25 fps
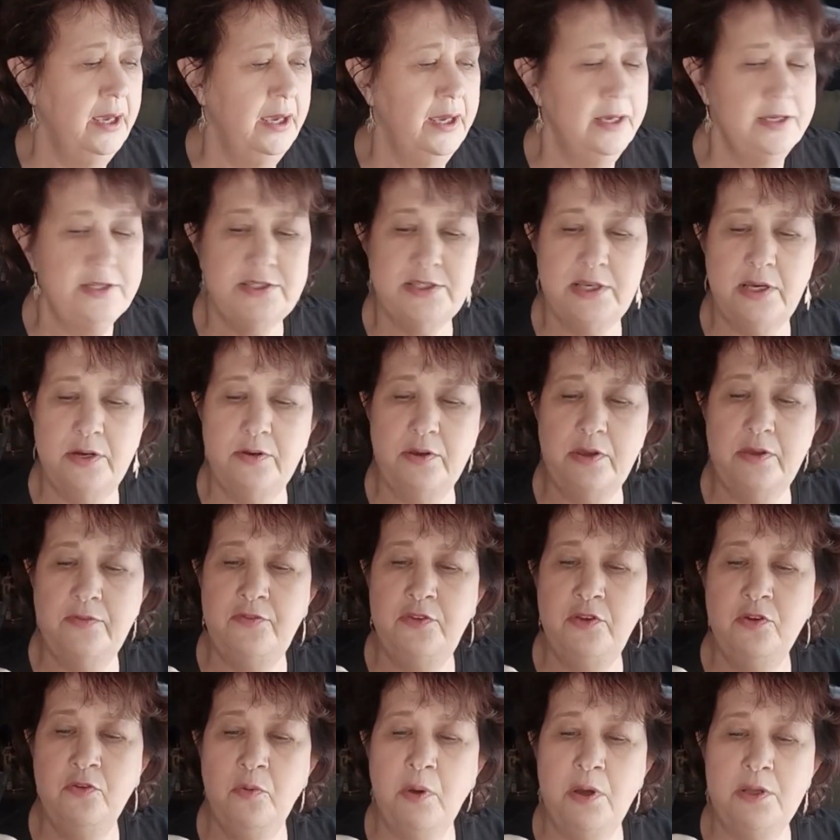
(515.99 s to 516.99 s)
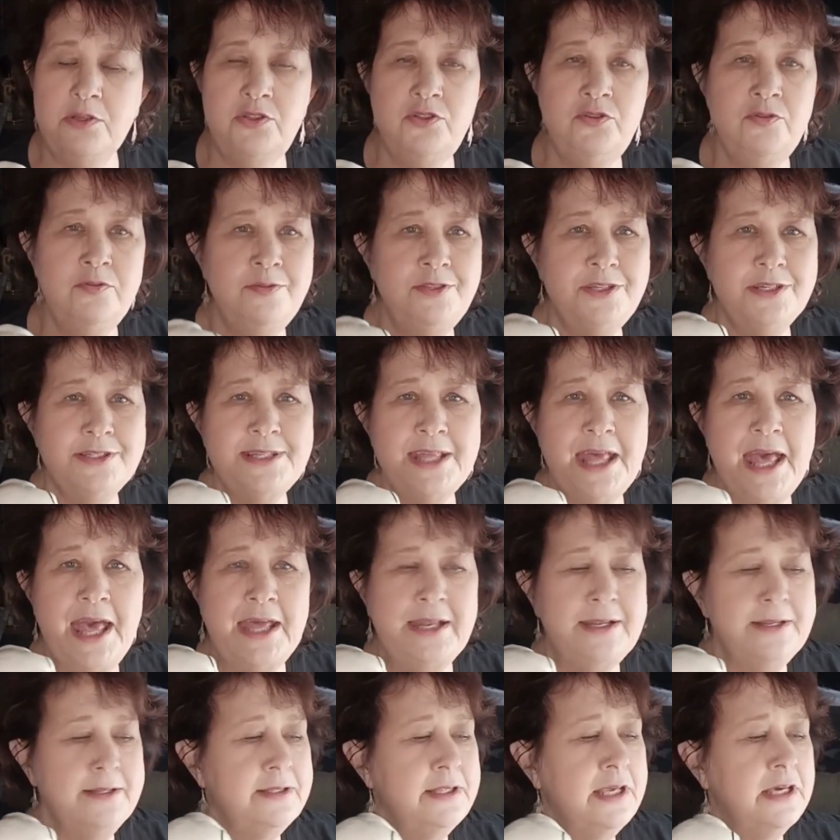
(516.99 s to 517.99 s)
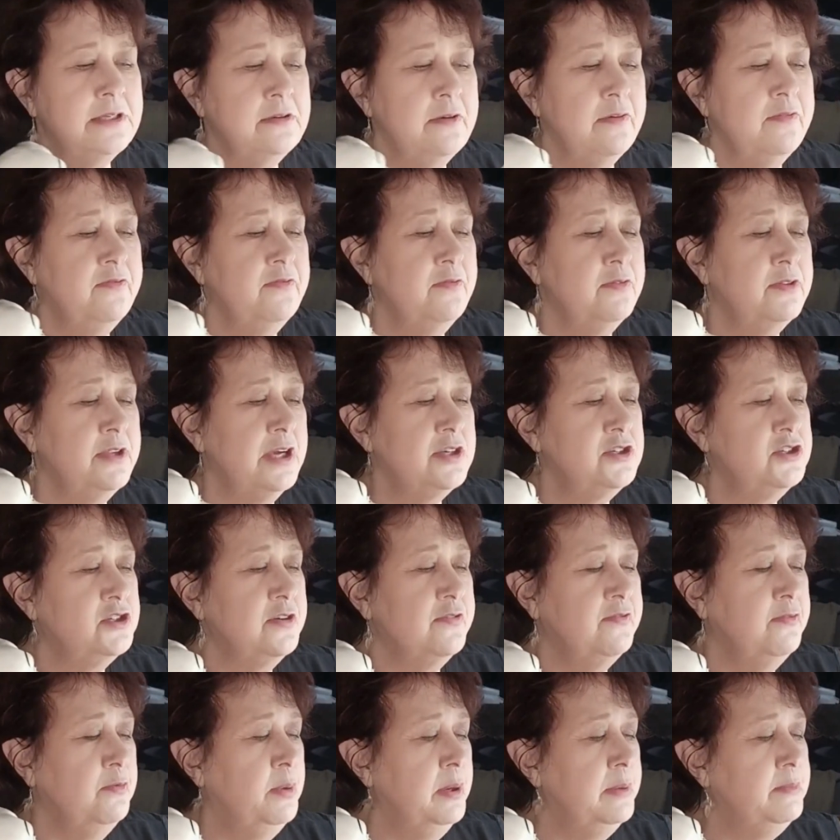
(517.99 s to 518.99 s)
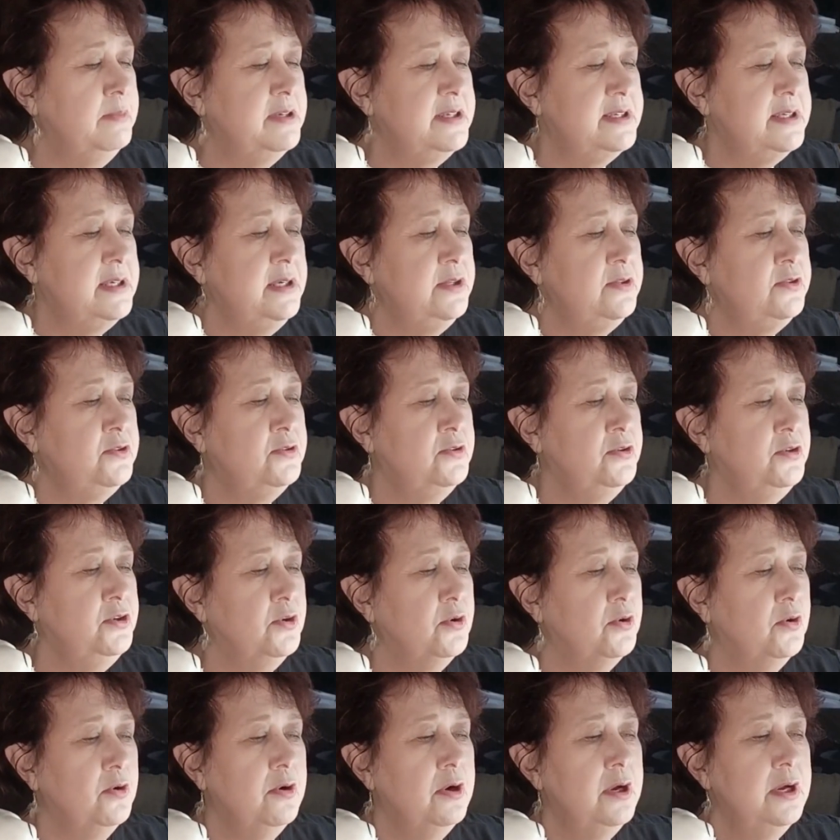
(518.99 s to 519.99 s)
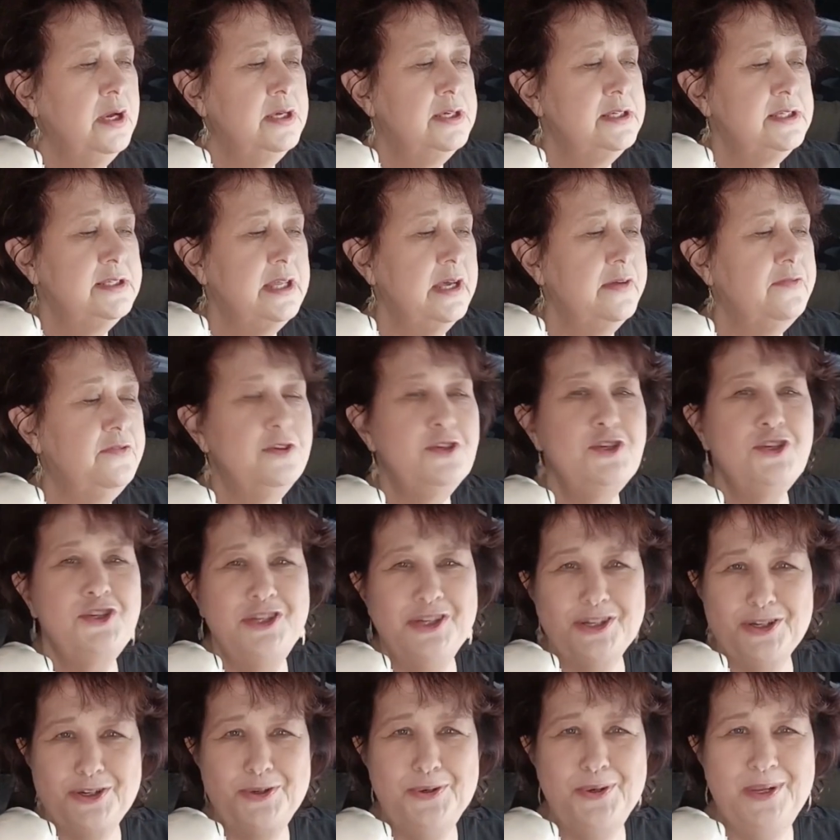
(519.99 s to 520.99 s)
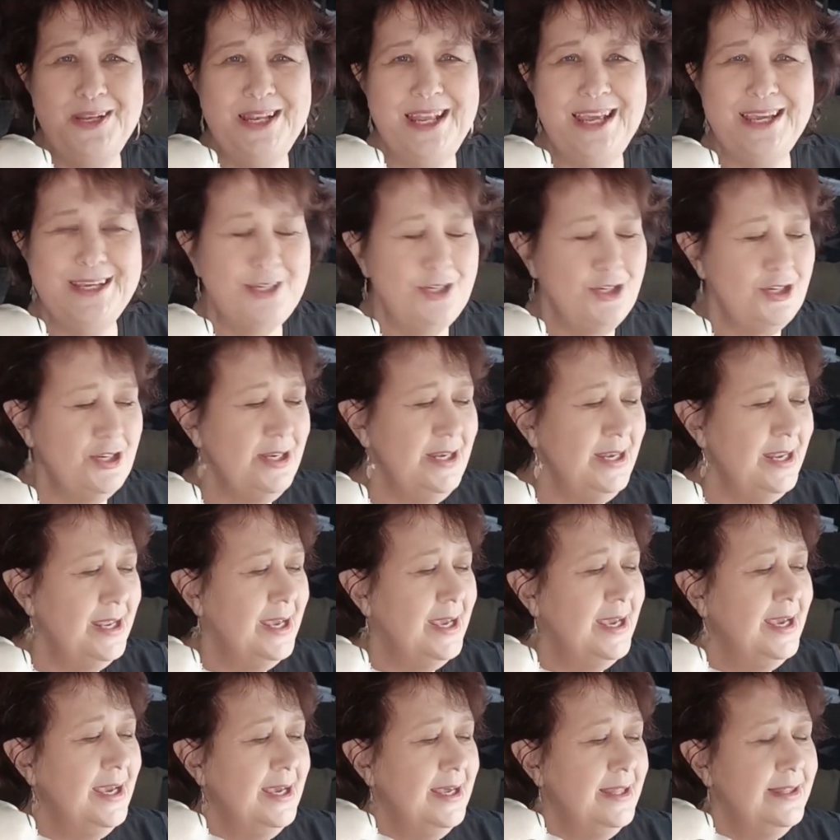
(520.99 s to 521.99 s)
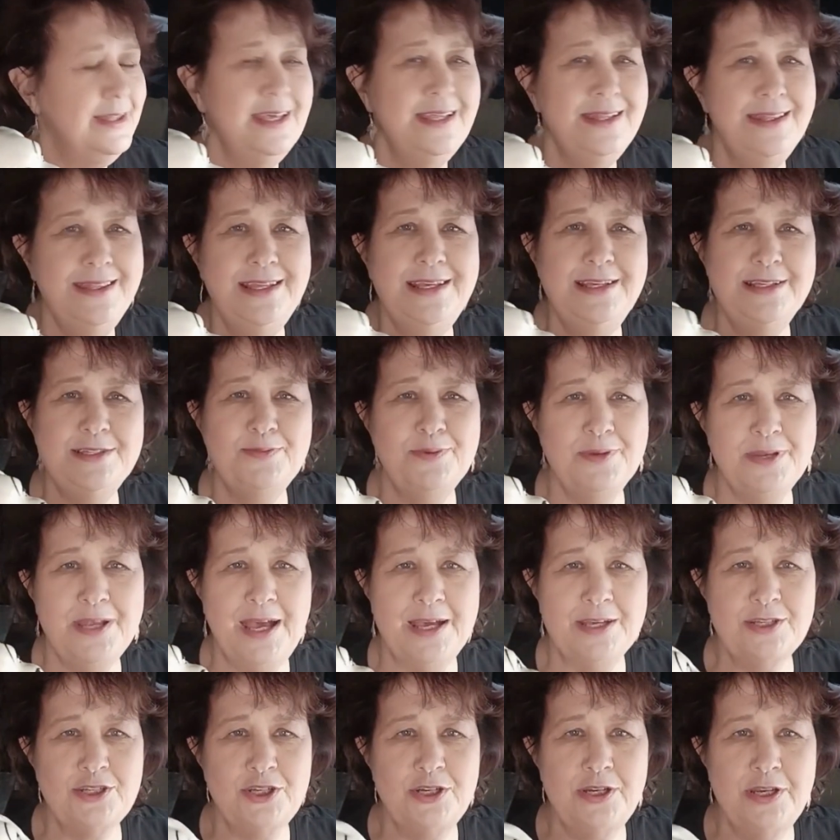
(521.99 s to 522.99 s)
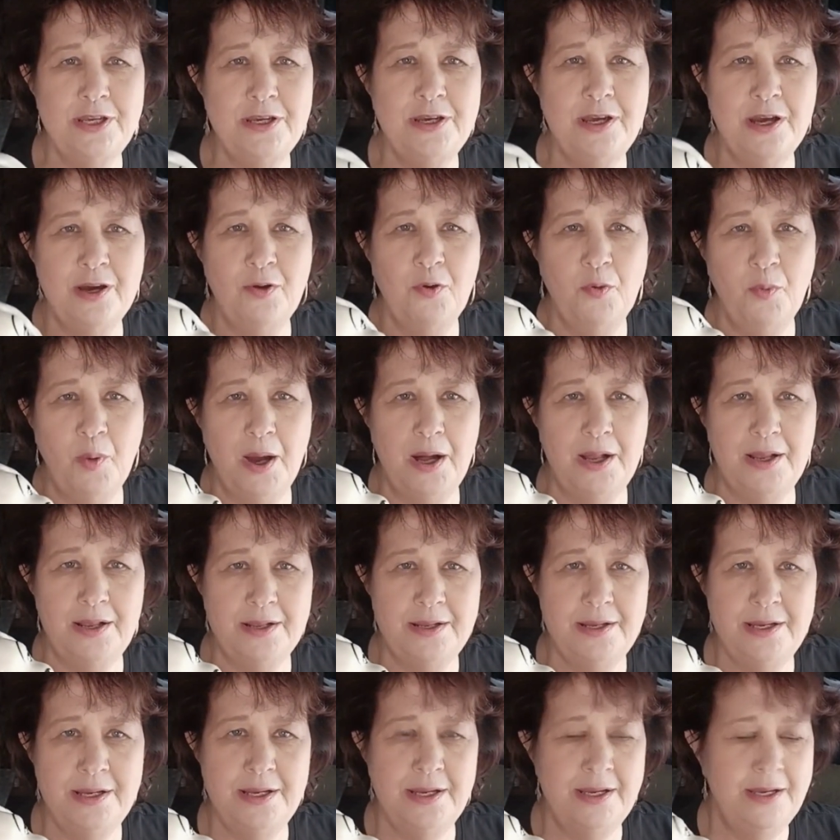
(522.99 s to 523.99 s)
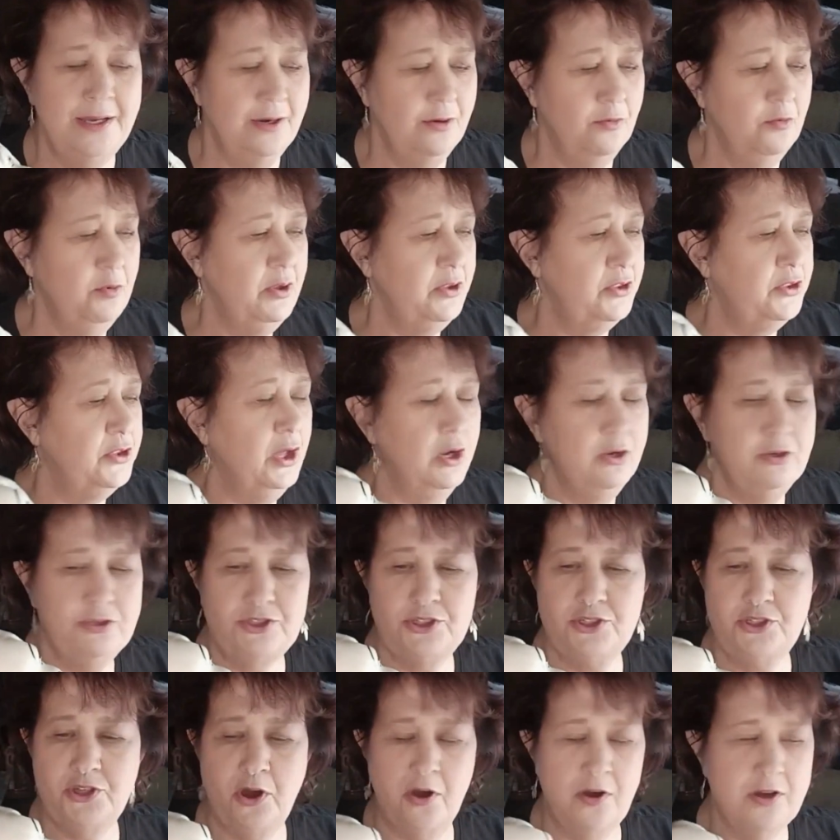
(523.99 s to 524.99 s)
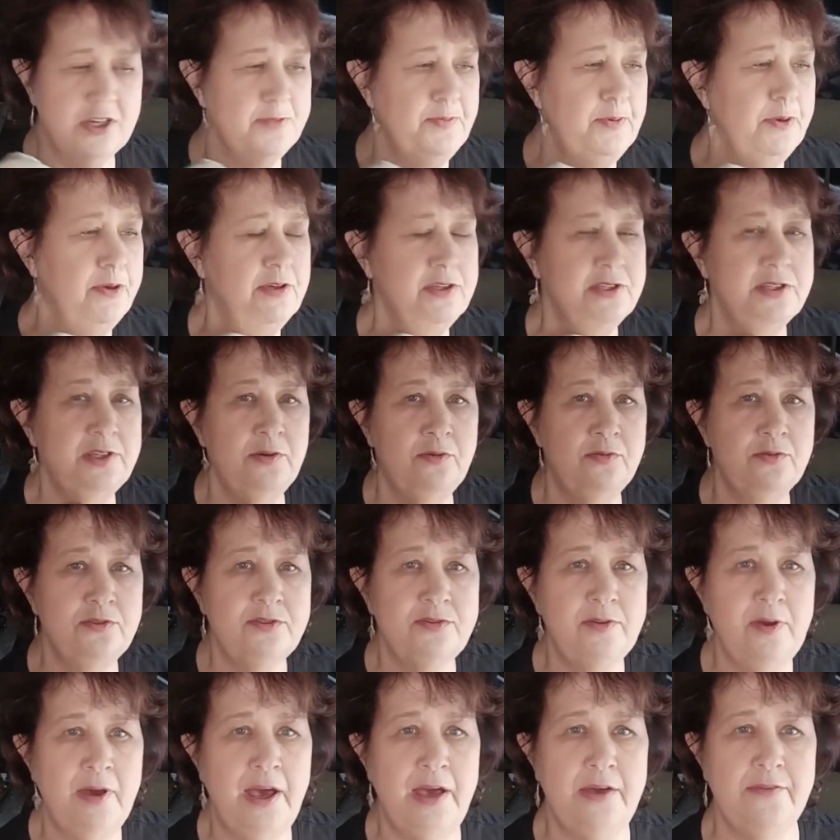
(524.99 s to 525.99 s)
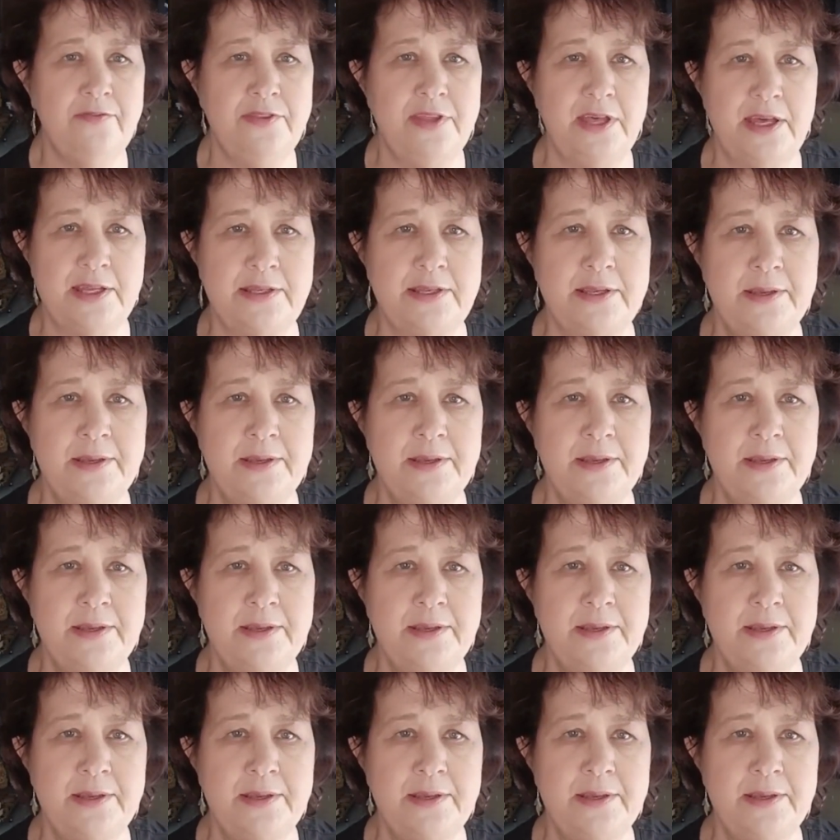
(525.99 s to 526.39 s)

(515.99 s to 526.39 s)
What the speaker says: So if you want to just add a touch of whimsy to your Staffordshire collection, then these would actually go well with those dogs because they also have that,